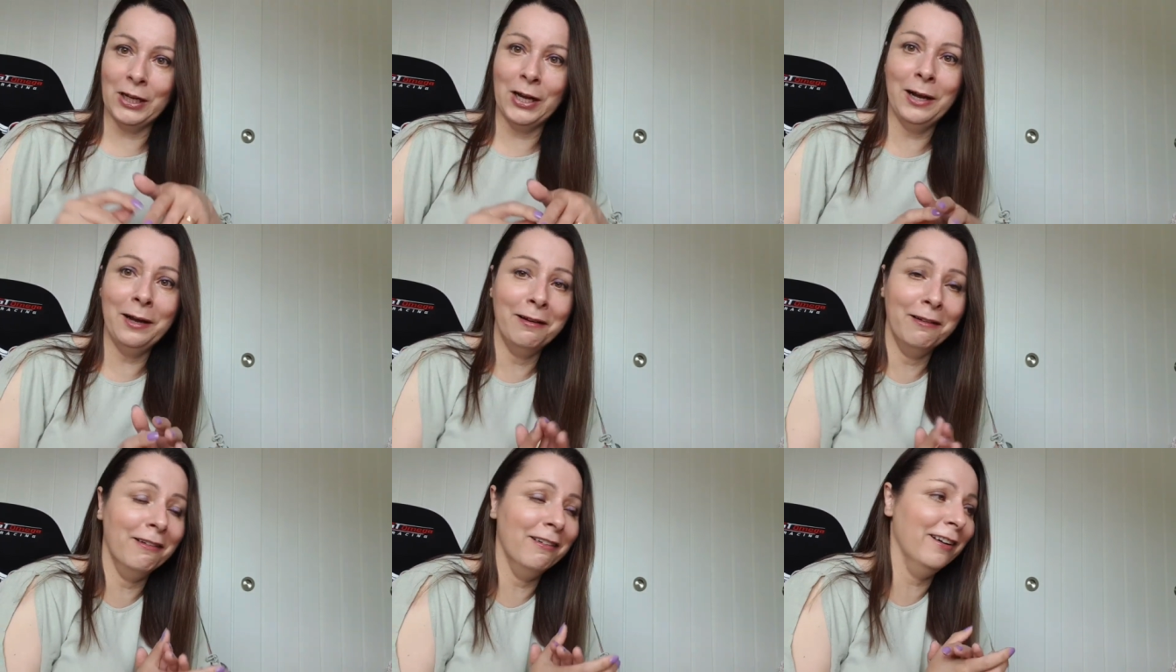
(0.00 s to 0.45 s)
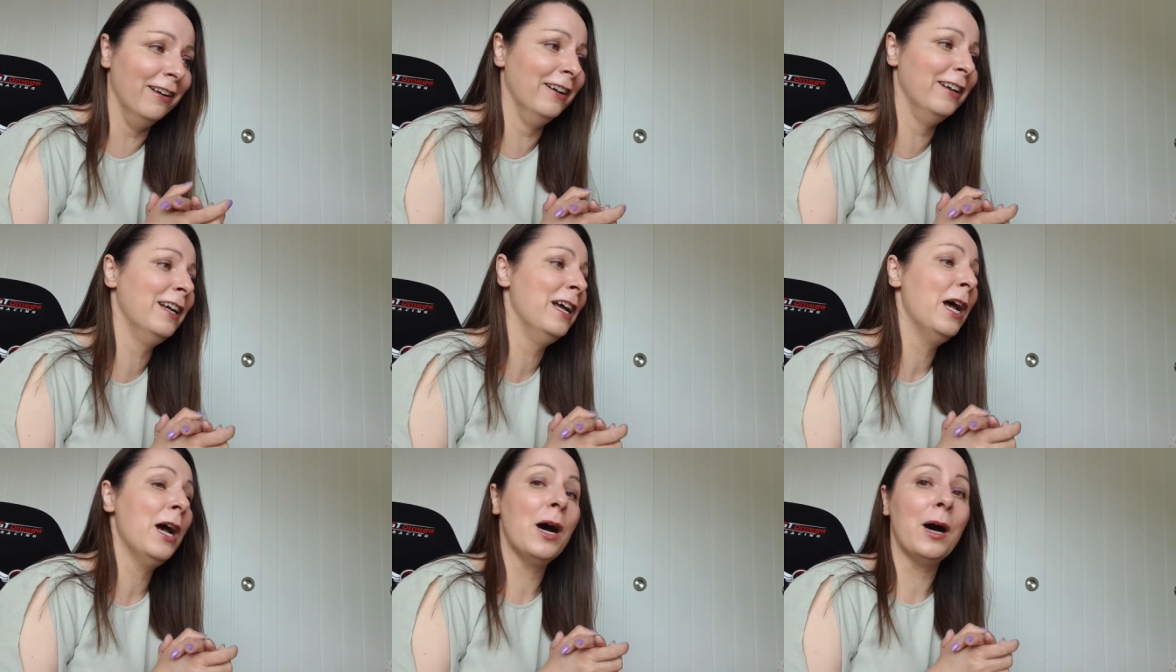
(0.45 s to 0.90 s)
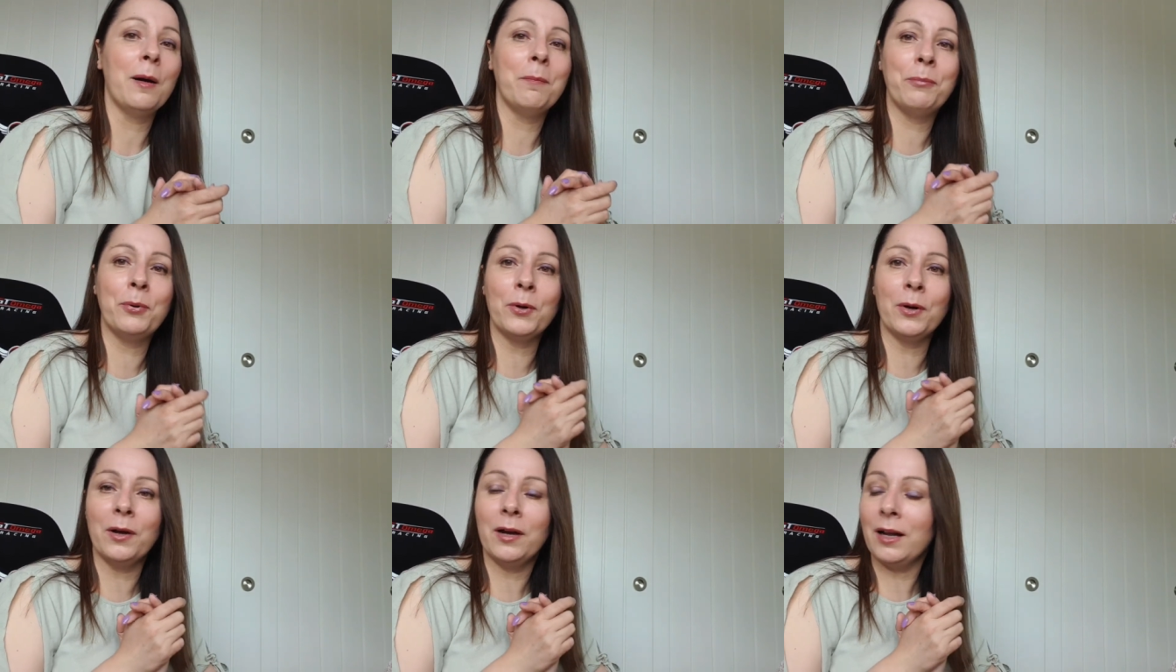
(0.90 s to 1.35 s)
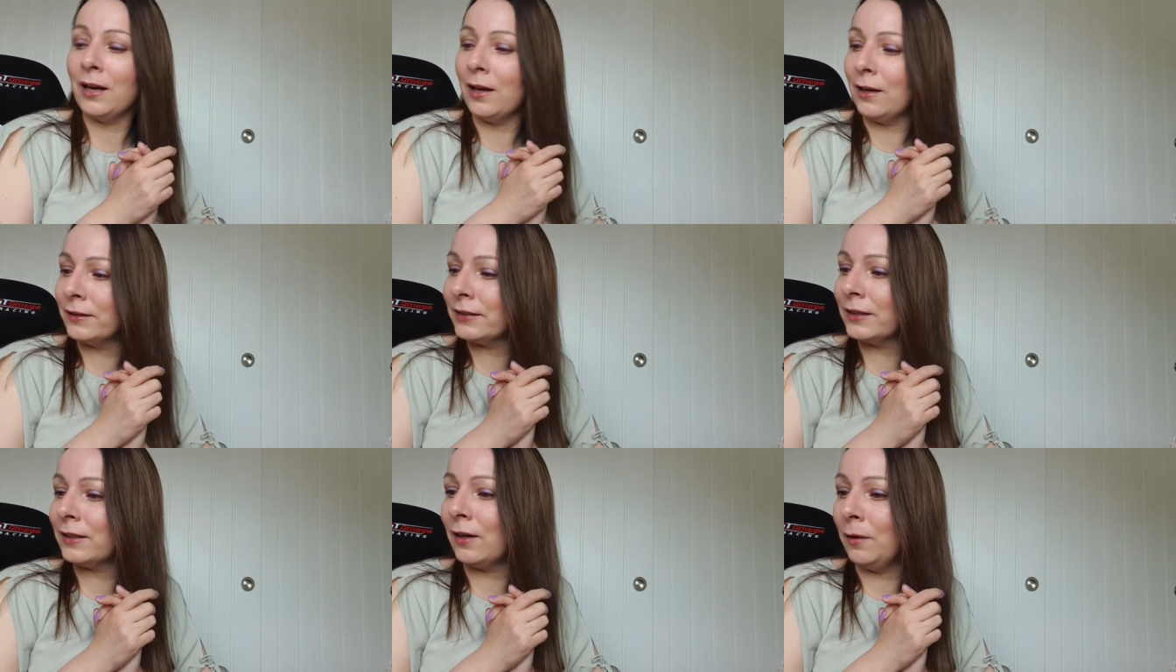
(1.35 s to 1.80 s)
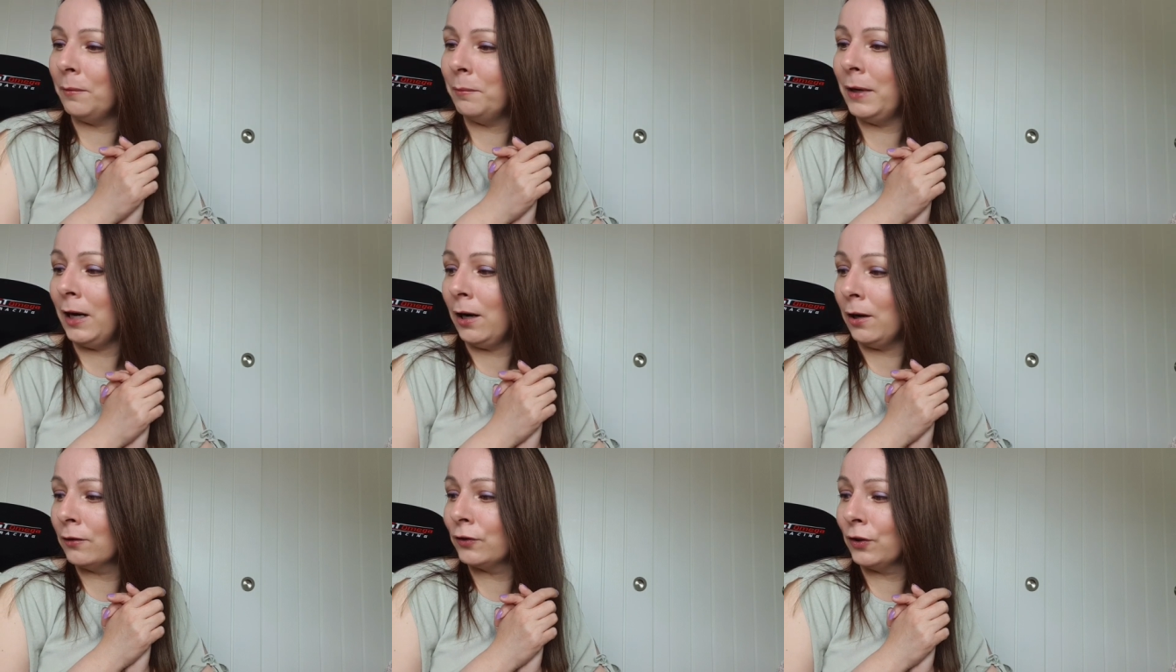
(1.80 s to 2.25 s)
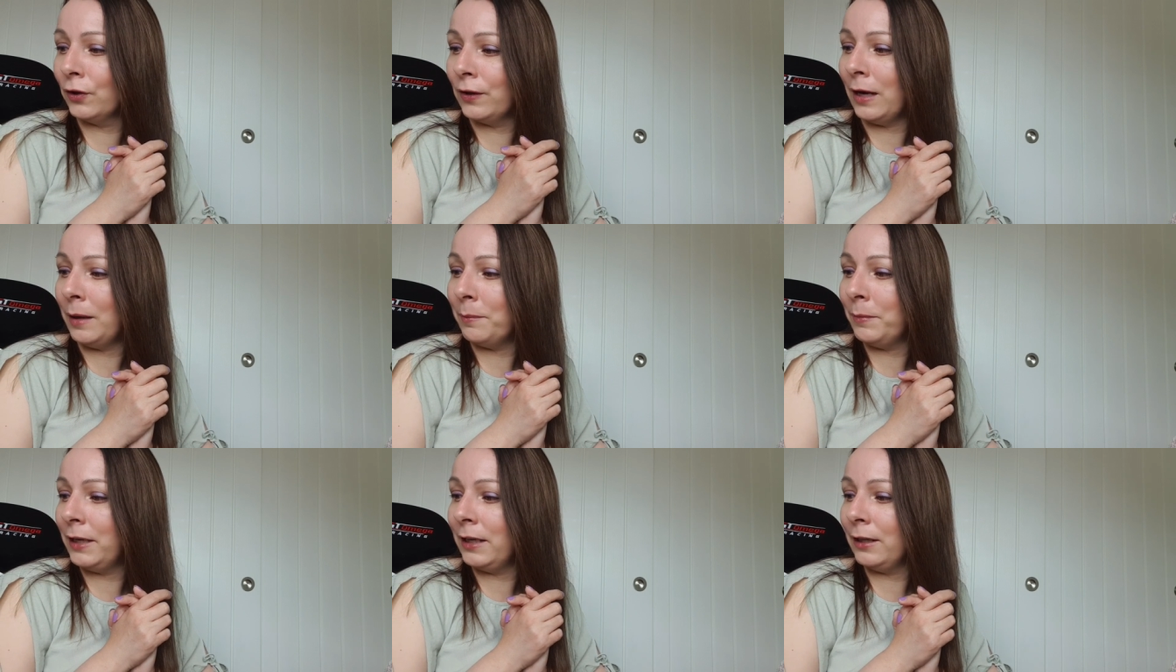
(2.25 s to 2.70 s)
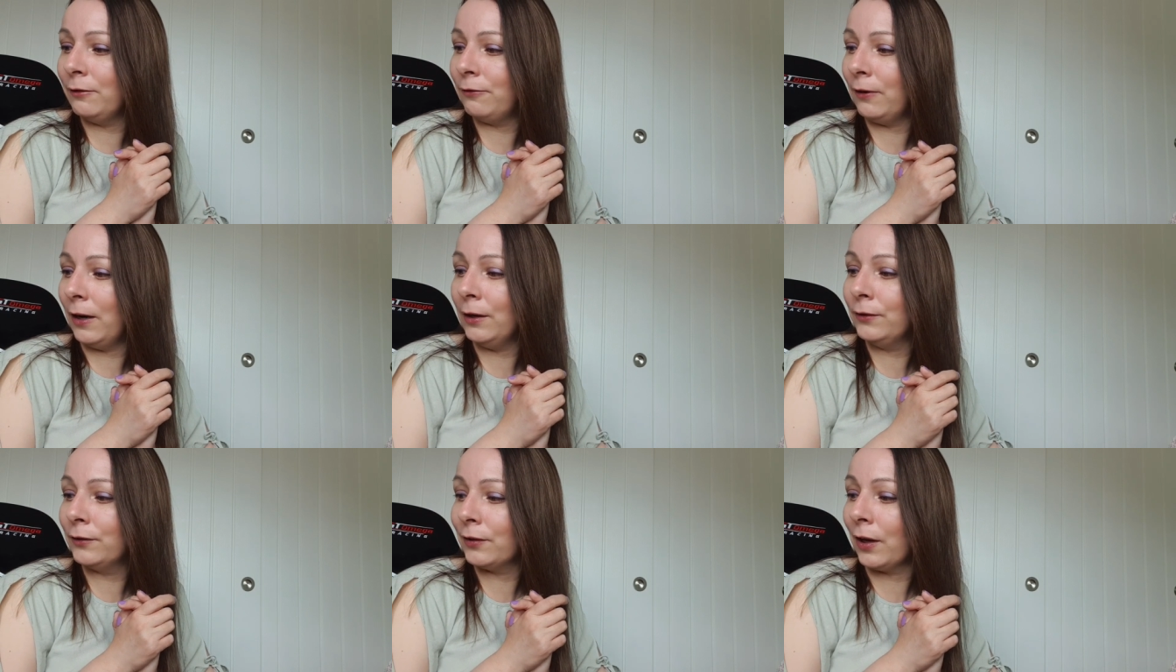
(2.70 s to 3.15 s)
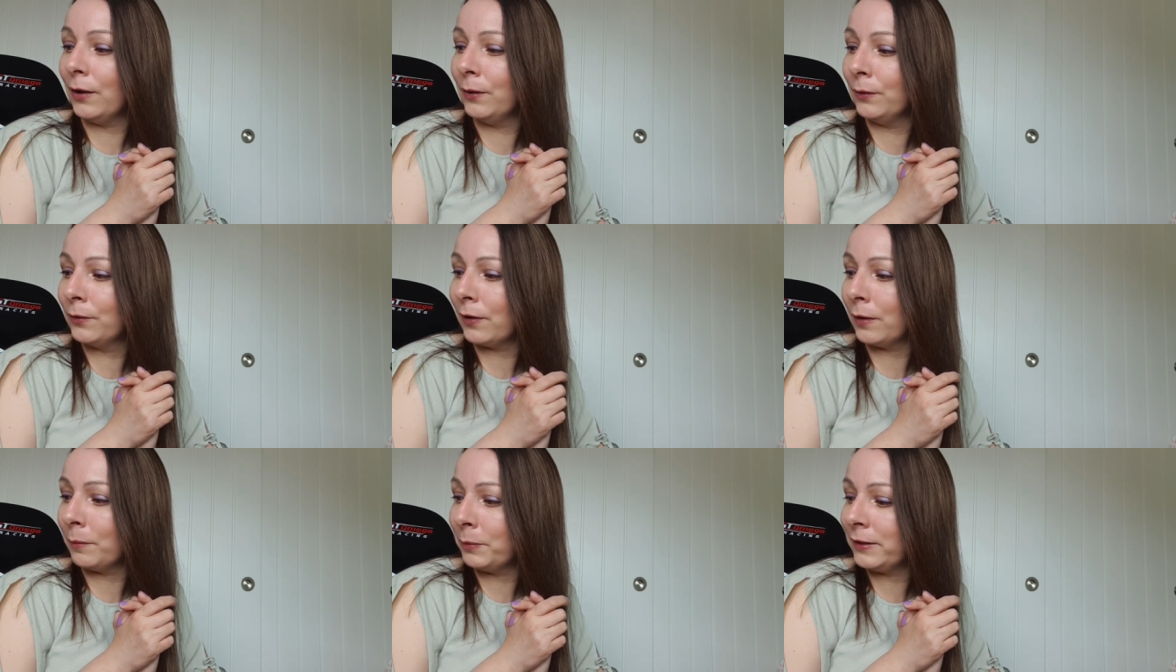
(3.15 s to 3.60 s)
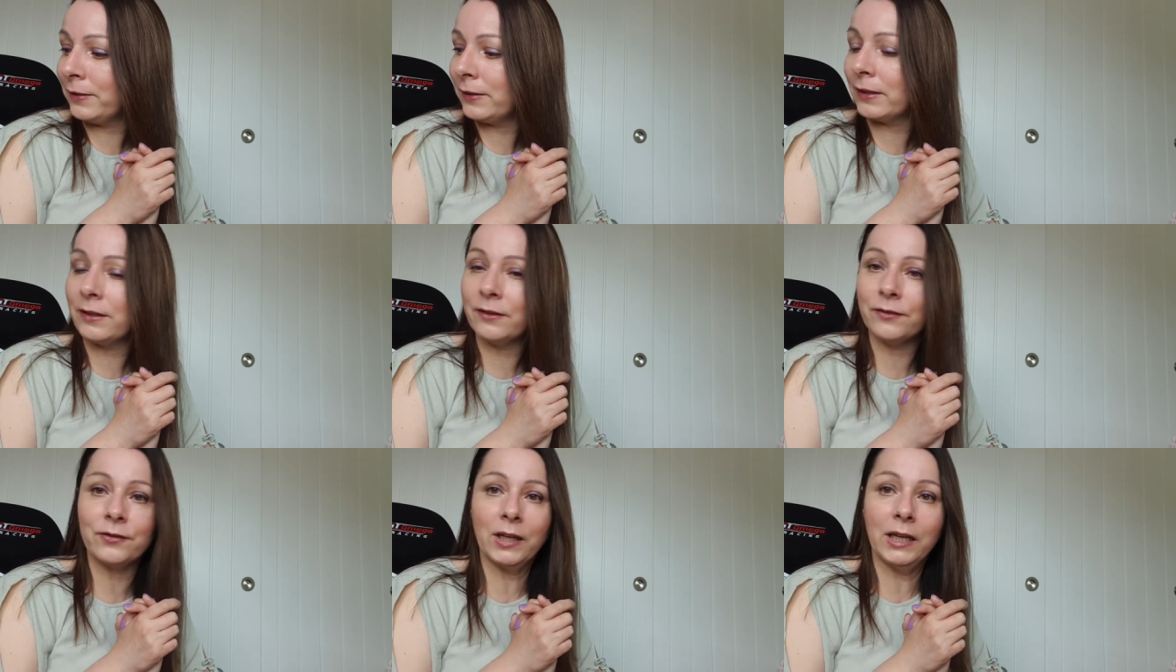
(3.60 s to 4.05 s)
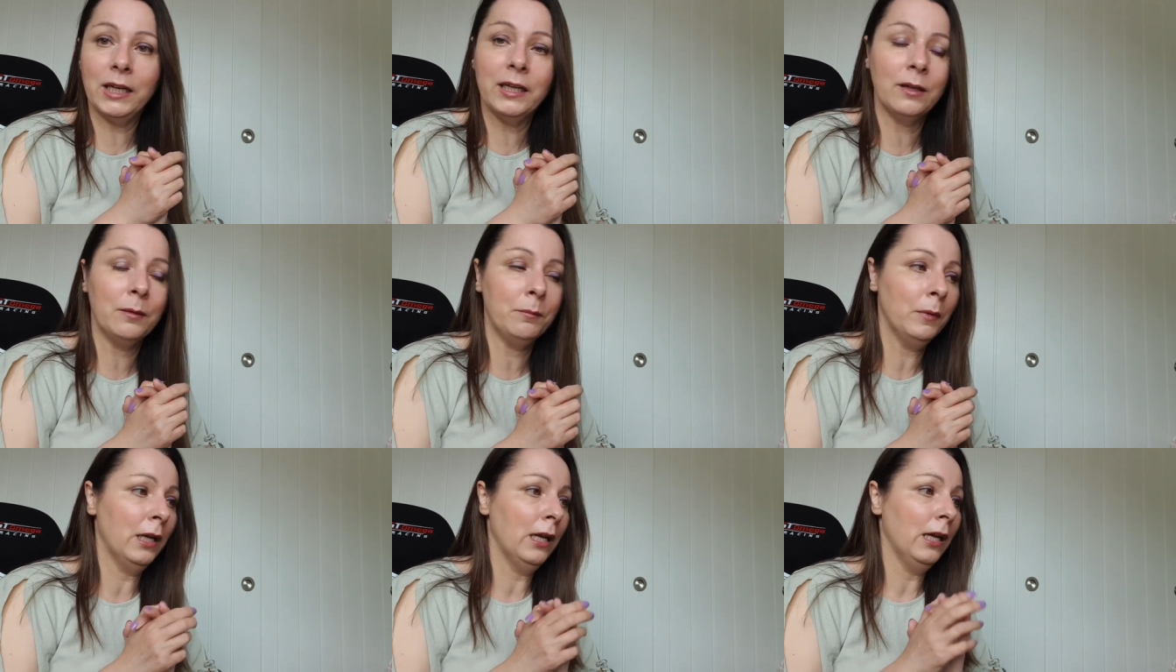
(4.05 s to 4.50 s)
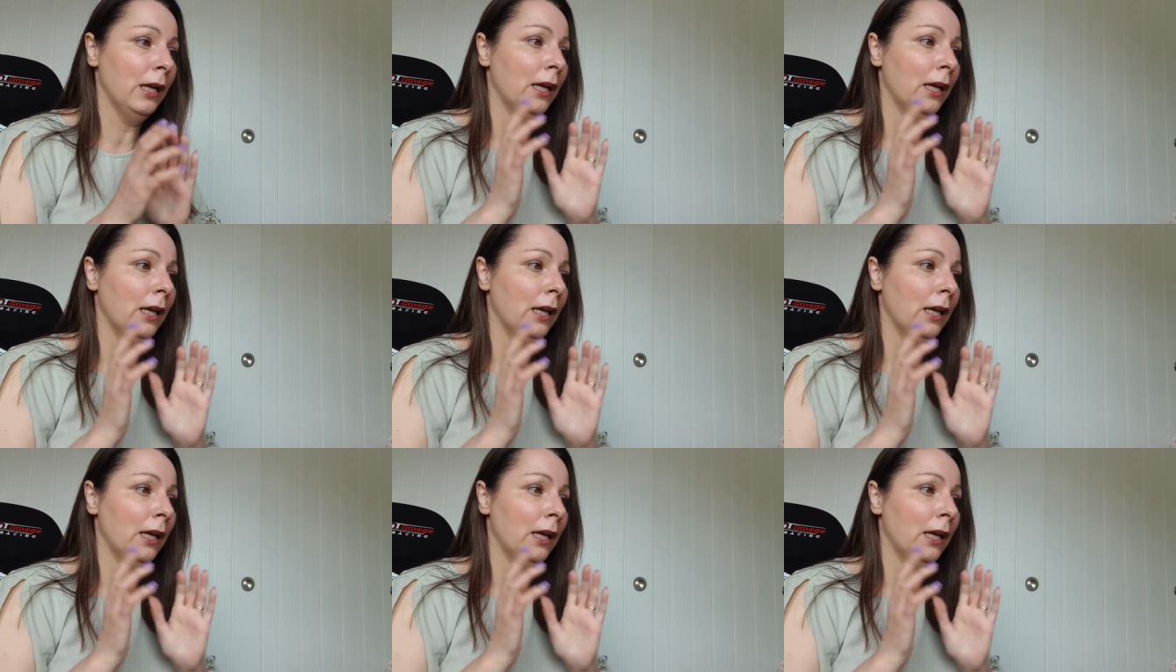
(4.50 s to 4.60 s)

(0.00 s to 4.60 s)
I put, like I said, I'll, I'll do that many photos. I'll be sick of seeing them.